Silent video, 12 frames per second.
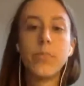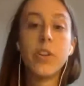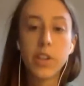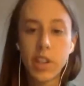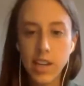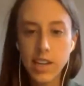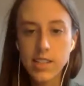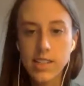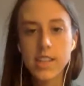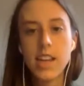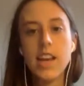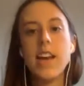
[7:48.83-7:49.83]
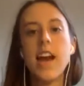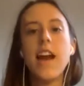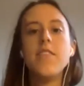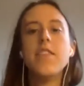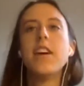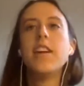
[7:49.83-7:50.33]
their case,
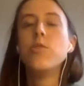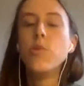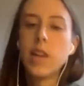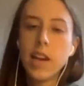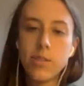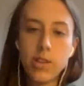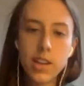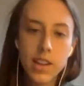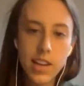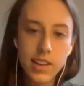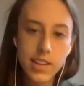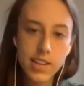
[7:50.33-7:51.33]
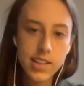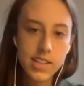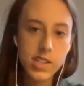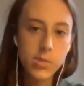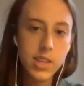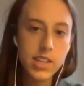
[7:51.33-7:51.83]
and then doing everything that
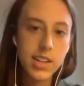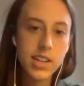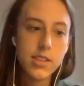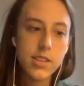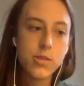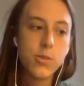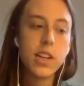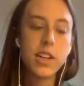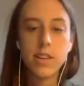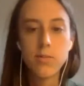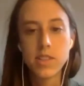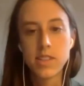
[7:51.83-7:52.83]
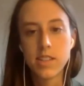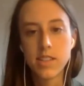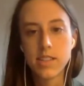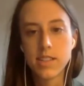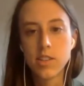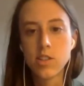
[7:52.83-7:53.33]
needs to be done to get them to
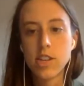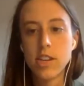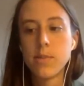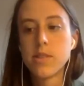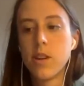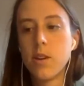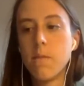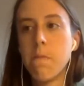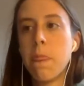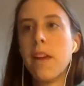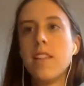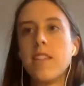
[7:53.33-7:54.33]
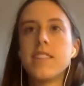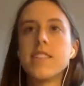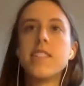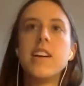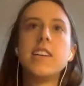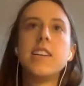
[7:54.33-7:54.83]
citizenship. So that's a
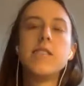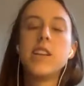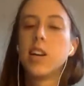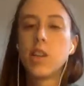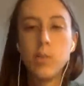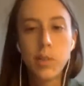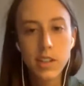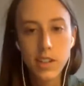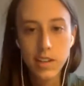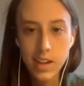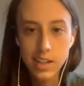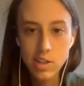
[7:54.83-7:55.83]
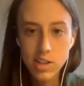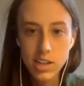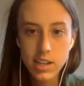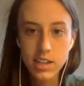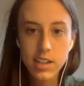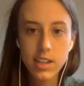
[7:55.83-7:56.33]
lot of document
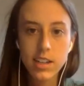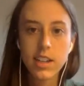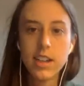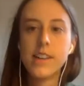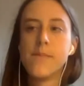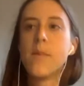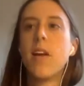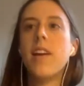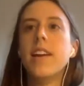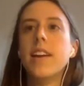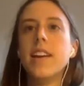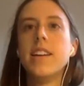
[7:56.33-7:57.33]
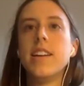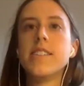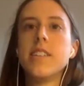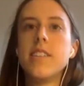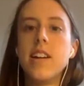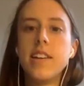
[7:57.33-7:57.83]
collection. It is
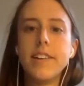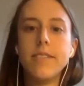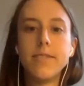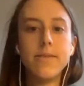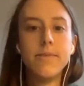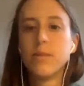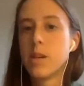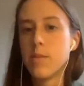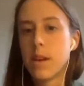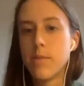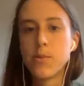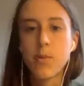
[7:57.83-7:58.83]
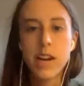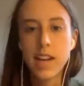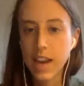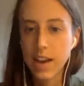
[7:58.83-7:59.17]
a lot of sometimes writing